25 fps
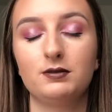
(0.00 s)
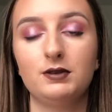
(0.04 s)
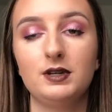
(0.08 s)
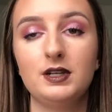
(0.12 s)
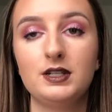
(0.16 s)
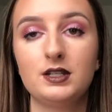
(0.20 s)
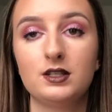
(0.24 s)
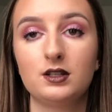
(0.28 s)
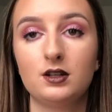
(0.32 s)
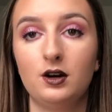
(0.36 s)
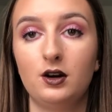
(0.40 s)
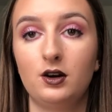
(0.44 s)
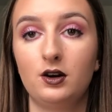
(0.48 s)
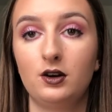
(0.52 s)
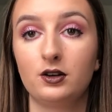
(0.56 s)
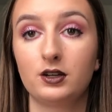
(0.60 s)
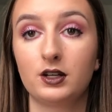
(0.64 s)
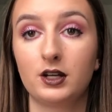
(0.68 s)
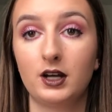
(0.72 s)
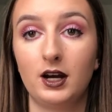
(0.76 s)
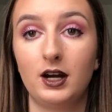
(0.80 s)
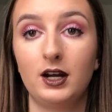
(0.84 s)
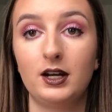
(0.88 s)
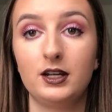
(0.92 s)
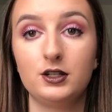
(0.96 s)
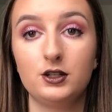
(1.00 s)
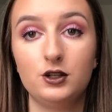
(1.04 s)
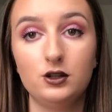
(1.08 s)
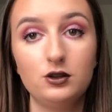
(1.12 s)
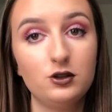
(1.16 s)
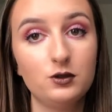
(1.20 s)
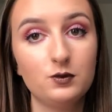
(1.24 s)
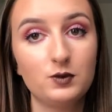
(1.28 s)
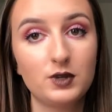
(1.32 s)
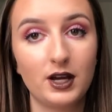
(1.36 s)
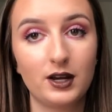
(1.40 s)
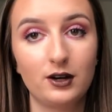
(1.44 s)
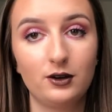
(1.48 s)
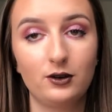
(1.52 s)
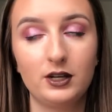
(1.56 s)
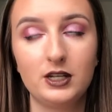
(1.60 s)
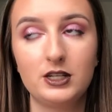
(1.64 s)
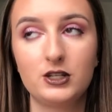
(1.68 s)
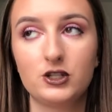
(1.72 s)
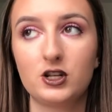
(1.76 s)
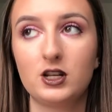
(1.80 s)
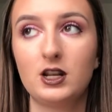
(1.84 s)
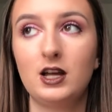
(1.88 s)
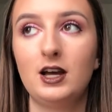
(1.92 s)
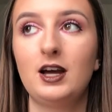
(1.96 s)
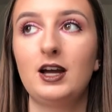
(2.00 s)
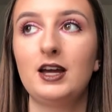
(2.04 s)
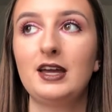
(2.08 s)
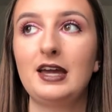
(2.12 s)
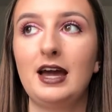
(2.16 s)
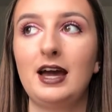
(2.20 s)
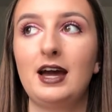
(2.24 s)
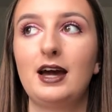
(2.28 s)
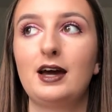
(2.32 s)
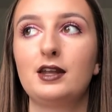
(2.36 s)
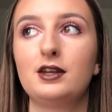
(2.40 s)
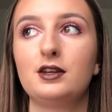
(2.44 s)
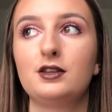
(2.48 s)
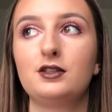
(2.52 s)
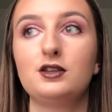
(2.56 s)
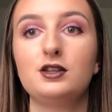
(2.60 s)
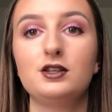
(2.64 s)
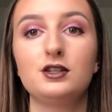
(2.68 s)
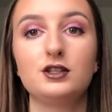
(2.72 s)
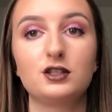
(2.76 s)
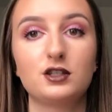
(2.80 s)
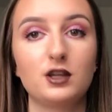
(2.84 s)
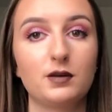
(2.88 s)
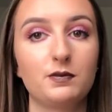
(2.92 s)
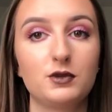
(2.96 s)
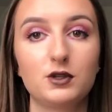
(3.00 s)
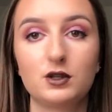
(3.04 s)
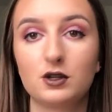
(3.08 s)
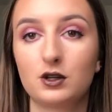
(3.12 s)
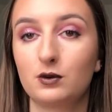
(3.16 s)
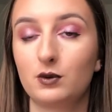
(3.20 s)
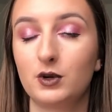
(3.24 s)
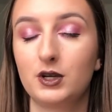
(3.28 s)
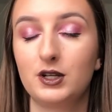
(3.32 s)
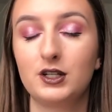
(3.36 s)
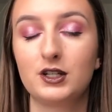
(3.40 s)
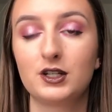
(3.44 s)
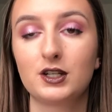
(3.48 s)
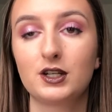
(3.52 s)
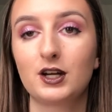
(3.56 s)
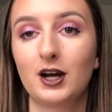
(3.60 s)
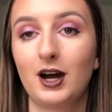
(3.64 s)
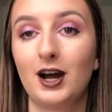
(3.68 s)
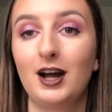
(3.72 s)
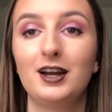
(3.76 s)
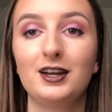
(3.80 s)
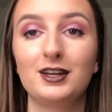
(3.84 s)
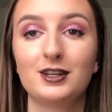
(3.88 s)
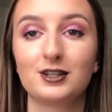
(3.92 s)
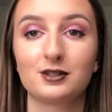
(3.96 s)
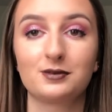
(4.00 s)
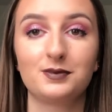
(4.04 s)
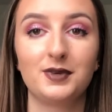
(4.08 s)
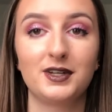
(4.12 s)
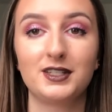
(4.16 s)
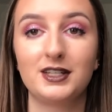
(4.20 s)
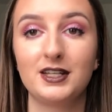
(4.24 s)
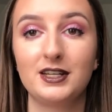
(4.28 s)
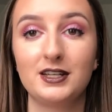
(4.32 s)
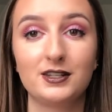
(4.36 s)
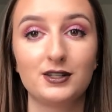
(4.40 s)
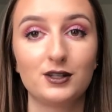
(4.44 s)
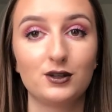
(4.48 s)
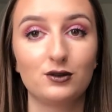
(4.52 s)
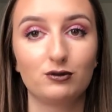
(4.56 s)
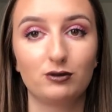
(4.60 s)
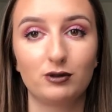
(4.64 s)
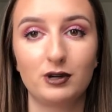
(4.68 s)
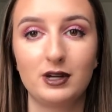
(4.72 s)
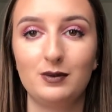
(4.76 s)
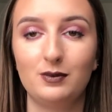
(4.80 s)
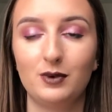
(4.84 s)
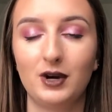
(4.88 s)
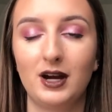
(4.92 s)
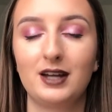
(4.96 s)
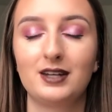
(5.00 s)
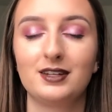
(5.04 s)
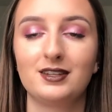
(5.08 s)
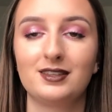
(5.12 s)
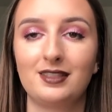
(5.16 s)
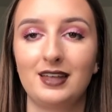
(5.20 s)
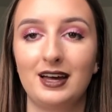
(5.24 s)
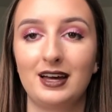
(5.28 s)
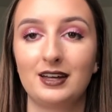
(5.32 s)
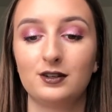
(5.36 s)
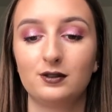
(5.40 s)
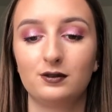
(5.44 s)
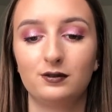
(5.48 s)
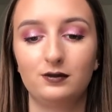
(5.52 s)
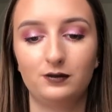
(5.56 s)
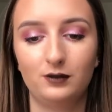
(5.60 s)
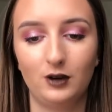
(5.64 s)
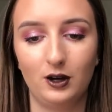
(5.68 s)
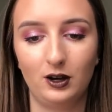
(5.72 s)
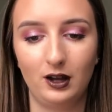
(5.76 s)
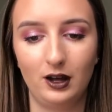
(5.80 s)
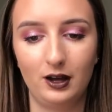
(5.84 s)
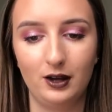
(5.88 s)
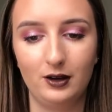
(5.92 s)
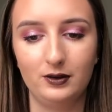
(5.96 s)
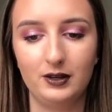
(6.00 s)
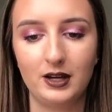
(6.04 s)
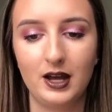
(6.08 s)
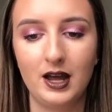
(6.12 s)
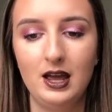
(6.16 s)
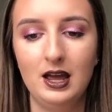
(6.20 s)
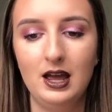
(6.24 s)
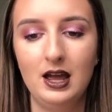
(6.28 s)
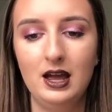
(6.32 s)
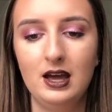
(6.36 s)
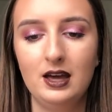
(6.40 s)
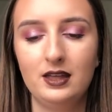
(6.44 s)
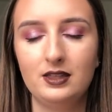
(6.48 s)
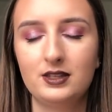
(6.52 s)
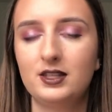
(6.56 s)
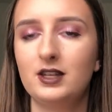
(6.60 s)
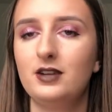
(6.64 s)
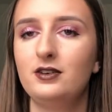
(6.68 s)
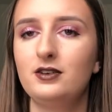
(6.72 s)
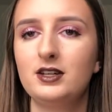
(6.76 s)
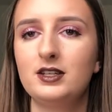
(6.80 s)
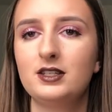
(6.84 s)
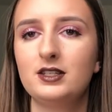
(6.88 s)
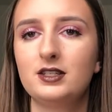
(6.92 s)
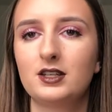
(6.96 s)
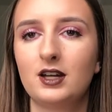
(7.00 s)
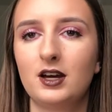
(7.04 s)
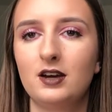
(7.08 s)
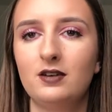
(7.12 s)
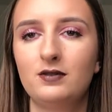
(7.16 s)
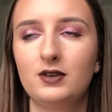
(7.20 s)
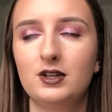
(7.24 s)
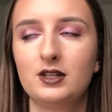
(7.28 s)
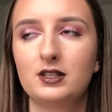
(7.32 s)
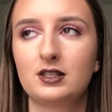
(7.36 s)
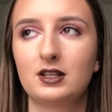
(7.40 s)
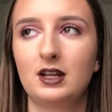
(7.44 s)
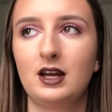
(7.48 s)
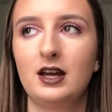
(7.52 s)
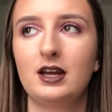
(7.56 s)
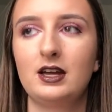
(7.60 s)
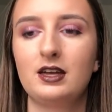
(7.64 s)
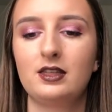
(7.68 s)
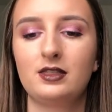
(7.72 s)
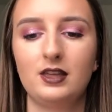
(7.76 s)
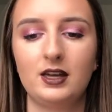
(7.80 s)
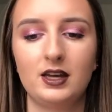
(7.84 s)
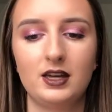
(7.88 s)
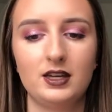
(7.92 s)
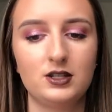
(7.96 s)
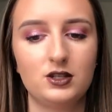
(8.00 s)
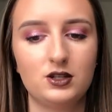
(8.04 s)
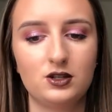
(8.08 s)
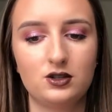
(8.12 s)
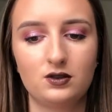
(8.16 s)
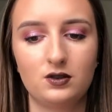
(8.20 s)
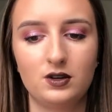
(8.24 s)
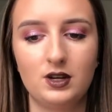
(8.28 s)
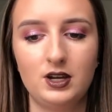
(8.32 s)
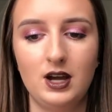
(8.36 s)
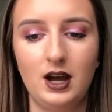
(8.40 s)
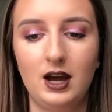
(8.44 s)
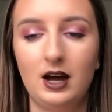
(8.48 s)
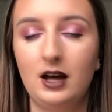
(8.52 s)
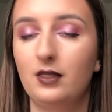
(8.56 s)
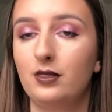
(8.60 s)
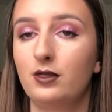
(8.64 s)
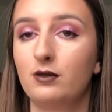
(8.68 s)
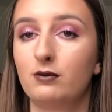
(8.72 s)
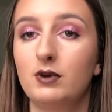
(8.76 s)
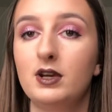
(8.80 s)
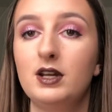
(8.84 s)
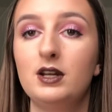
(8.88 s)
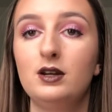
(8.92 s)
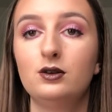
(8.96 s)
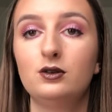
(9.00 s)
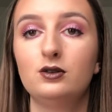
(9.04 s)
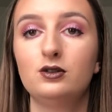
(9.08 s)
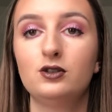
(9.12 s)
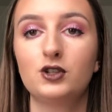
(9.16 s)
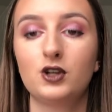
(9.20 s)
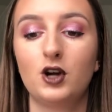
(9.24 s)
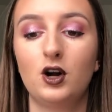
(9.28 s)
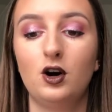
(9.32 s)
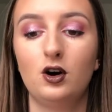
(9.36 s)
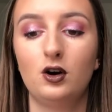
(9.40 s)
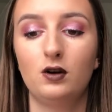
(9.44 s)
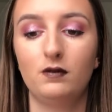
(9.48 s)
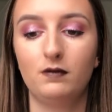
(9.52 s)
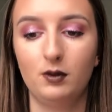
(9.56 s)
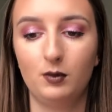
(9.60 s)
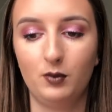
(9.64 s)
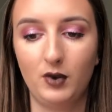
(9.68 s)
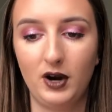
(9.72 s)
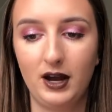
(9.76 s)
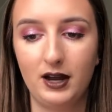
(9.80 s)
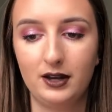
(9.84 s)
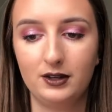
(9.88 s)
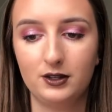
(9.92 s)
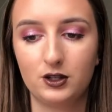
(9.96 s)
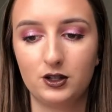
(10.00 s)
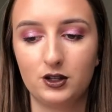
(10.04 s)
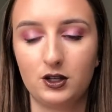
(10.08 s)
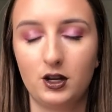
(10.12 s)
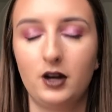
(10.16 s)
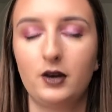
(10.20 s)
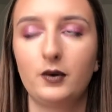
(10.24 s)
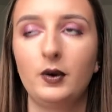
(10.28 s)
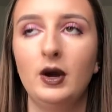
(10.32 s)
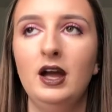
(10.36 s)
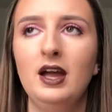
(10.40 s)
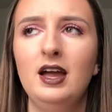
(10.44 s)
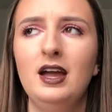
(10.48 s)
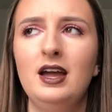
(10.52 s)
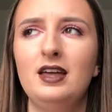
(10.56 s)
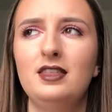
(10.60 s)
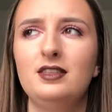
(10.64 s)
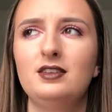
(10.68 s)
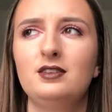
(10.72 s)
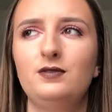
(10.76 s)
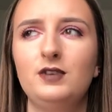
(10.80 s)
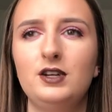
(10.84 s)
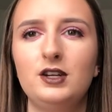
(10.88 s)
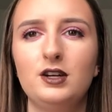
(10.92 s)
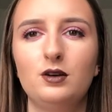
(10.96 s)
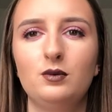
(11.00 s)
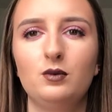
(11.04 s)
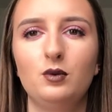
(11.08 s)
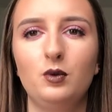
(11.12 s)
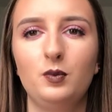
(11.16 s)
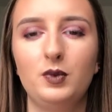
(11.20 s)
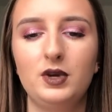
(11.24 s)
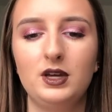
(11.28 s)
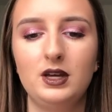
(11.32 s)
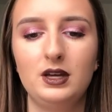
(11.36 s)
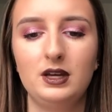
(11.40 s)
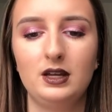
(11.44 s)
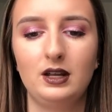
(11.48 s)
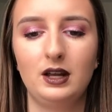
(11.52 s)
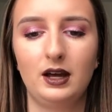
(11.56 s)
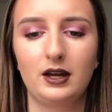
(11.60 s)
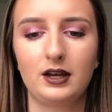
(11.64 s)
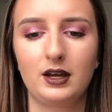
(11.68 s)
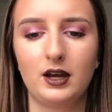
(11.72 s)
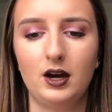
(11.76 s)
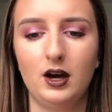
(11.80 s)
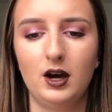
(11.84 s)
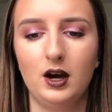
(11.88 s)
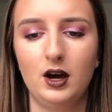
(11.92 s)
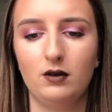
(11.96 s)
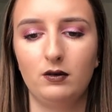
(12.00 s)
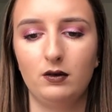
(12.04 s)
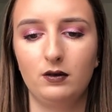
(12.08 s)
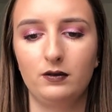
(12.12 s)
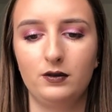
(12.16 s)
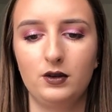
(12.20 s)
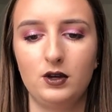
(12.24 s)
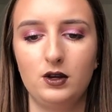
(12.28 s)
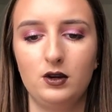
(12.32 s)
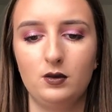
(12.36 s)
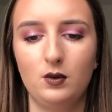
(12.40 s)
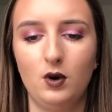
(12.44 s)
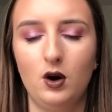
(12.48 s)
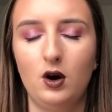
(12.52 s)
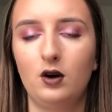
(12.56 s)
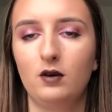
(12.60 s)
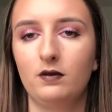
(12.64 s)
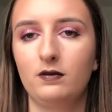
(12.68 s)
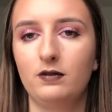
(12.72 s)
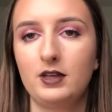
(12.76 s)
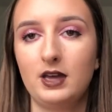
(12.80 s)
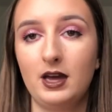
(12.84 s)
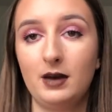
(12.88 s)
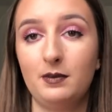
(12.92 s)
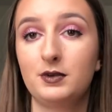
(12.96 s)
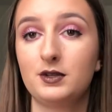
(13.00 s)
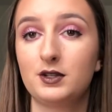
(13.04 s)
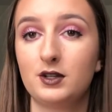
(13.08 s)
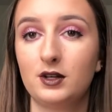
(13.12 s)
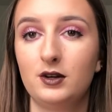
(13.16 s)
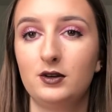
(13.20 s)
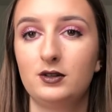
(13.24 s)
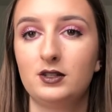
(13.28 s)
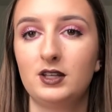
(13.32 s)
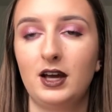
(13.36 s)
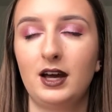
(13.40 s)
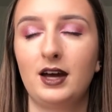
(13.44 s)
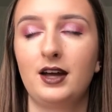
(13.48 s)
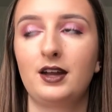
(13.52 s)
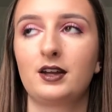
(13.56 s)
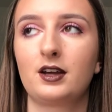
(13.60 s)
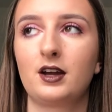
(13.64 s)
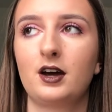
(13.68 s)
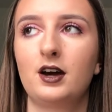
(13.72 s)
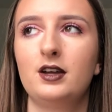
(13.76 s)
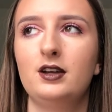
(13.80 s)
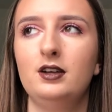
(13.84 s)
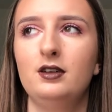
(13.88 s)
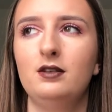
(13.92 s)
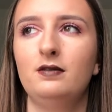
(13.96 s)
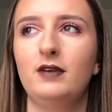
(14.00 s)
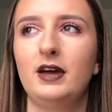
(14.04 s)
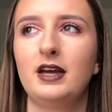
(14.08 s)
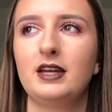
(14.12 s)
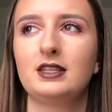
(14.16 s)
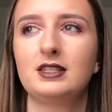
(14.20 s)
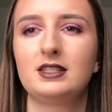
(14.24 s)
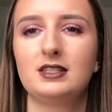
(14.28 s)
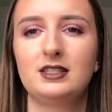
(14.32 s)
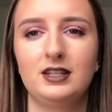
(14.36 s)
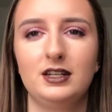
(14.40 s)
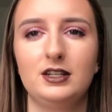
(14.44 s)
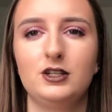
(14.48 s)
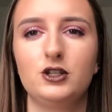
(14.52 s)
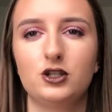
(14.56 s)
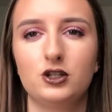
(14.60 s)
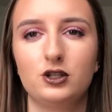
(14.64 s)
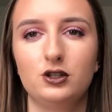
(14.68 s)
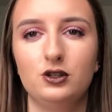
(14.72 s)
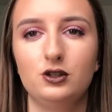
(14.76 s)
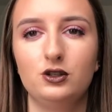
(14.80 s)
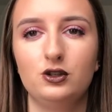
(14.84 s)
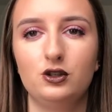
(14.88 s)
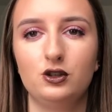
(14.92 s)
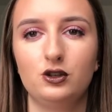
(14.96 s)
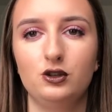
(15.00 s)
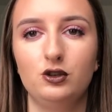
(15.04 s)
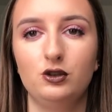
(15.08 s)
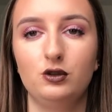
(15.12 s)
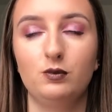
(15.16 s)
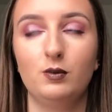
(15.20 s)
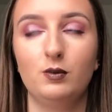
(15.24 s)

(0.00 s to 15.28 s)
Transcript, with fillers: released on Kylie's YouTube channel in July and the subsequent Kylie Cosmetics rebrand that followed. The series covers like the history and the relaunch of the brand, so this video will be like a review of the episodes and a kind of extension to